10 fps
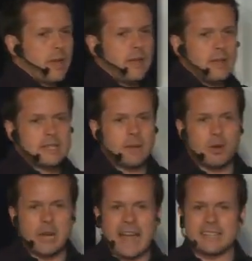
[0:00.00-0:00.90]
where
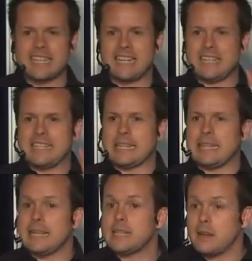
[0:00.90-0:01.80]
someone accidentally
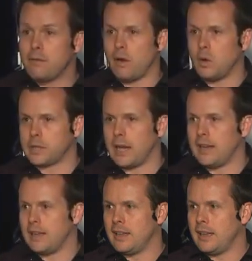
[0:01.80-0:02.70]
deleted a folder
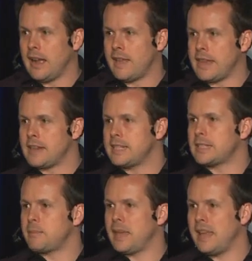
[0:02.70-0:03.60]
and then it
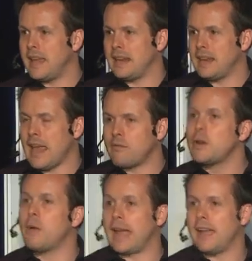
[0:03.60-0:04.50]
disappeared
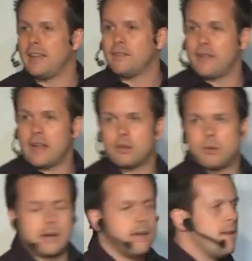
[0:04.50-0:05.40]
everywhere for
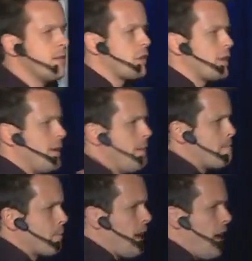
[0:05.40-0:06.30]
everyone. So the,
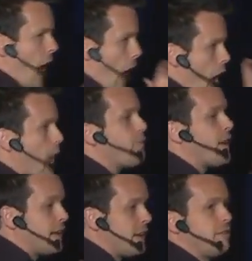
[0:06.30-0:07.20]
I
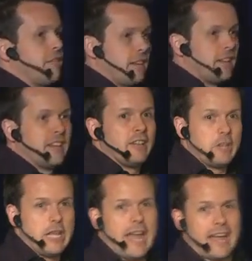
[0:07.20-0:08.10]
found it,
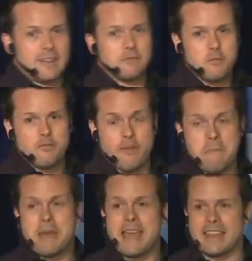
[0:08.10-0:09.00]
yeah, for
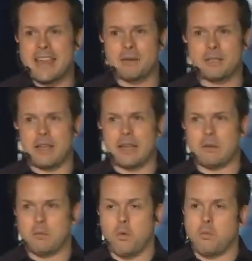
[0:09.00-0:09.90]
me, that was like,
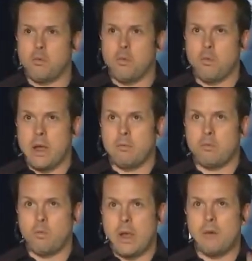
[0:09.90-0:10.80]
well, we,
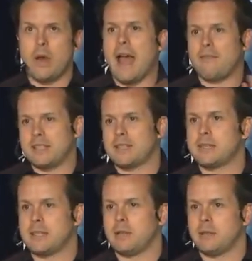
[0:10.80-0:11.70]
we were having some
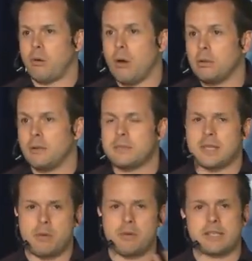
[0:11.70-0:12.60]
similar problems
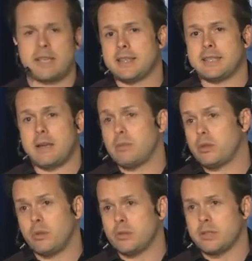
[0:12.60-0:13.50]
and we were seeing the same with
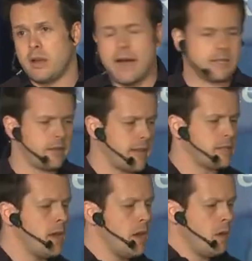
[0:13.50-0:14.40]
Google Sites. So
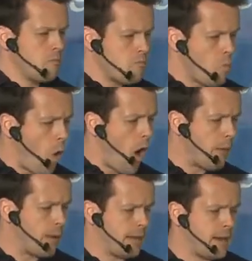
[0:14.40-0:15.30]
that's why
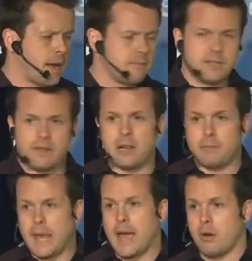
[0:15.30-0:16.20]
we ended up
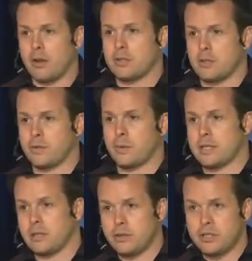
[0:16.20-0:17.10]
developing our own software
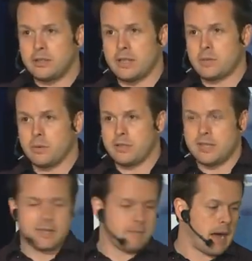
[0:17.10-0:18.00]
solution. That's what
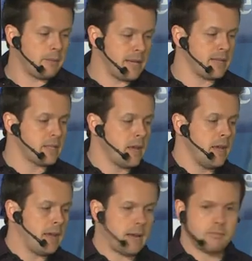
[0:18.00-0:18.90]
System Hub is.
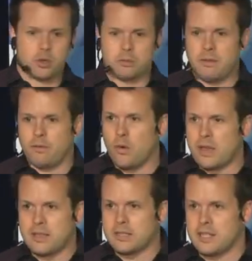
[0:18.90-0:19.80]
Um, took me four
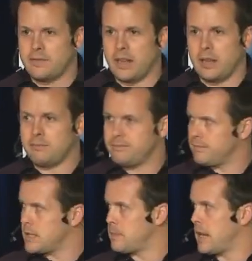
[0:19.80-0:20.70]
years to develop,
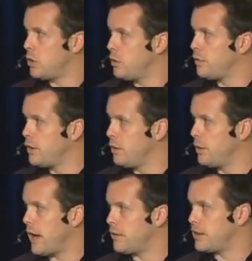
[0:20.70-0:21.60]
spent a good few
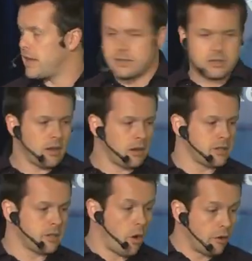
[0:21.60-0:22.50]
hundred thousand
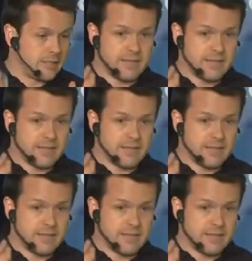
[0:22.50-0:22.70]
dollars on